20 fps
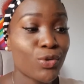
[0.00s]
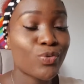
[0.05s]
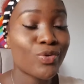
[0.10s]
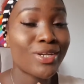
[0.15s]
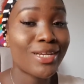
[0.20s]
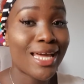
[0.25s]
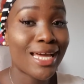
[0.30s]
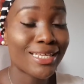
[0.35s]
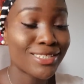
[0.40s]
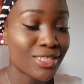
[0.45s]

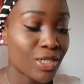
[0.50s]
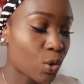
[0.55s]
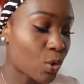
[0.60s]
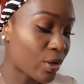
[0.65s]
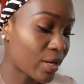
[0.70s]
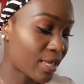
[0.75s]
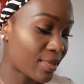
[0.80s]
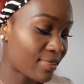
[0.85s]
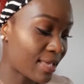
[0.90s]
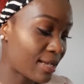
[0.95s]
It will
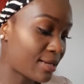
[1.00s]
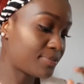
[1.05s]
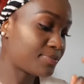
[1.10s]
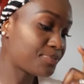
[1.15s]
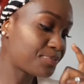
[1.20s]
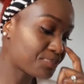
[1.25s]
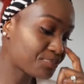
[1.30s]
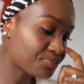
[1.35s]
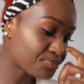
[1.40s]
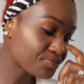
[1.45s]
last longer
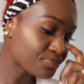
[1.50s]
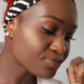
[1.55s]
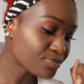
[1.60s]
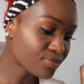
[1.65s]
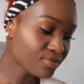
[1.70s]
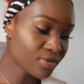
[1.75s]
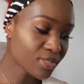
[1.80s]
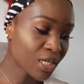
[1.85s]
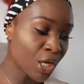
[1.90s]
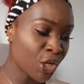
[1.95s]
than
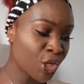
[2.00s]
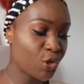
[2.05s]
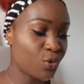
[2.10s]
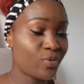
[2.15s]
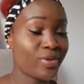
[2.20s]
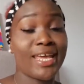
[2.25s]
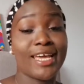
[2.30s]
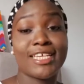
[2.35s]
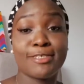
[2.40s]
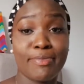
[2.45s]

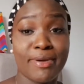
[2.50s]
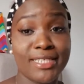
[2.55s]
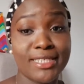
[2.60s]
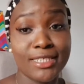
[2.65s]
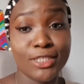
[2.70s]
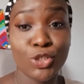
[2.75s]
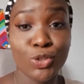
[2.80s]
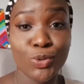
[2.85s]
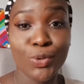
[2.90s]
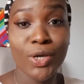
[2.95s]
you would
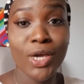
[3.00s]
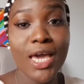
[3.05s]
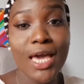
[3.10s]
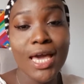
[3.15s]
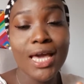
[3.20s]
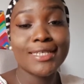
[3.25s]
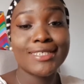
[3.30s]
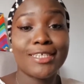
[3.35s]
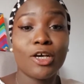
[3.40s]
expect it to.